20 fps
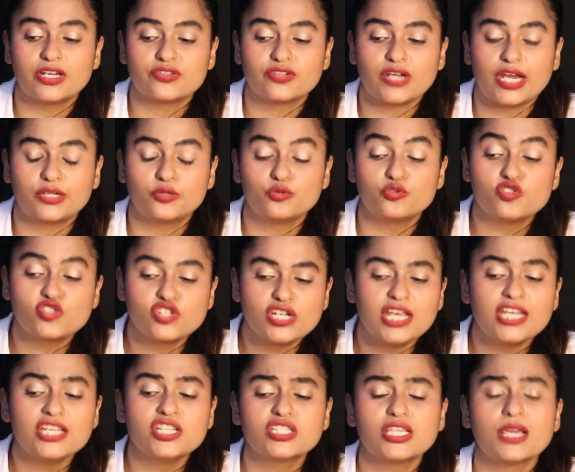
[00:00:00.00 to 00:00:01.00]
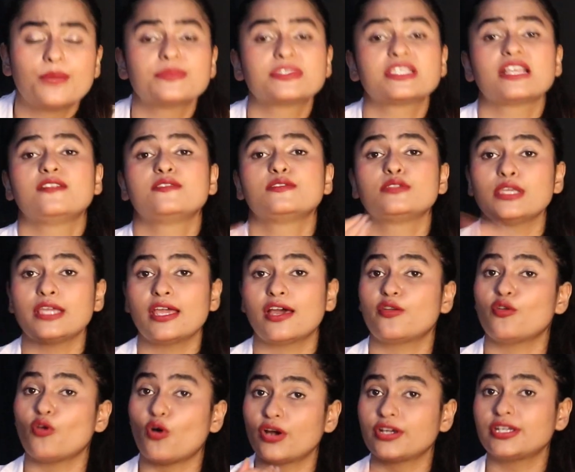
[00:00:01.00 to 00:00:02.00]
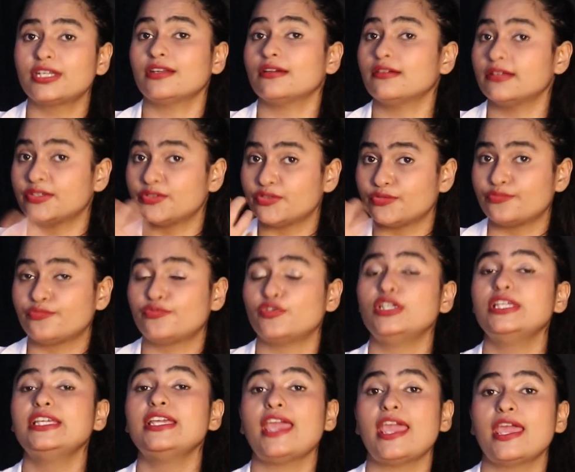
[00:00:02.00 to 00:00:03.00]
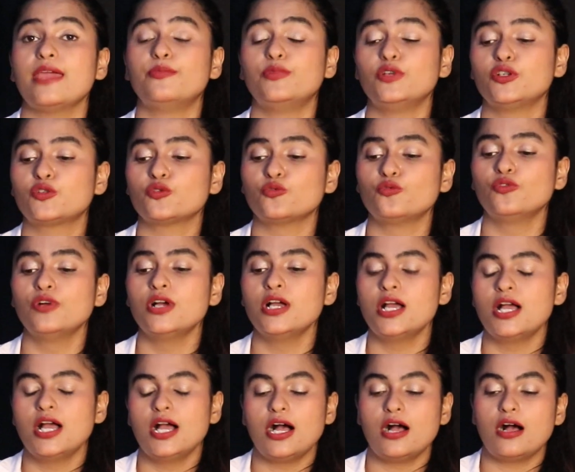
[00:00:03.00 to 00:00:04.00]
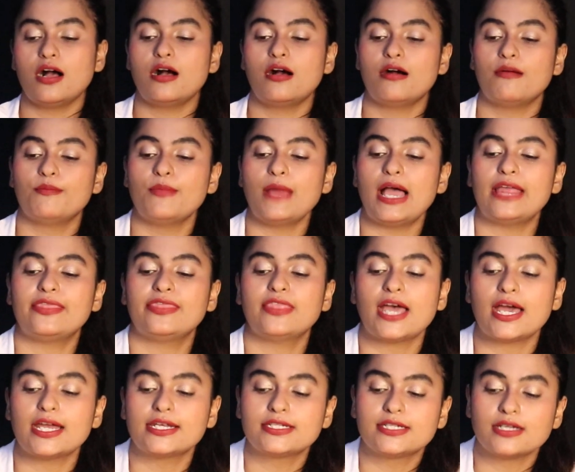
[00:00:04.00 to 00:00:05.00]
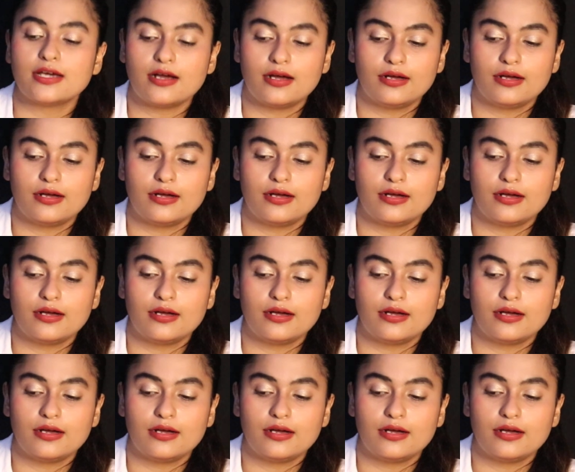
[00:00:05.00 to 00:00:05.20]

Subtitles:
are trying to change themselves, they are not fully able to, and that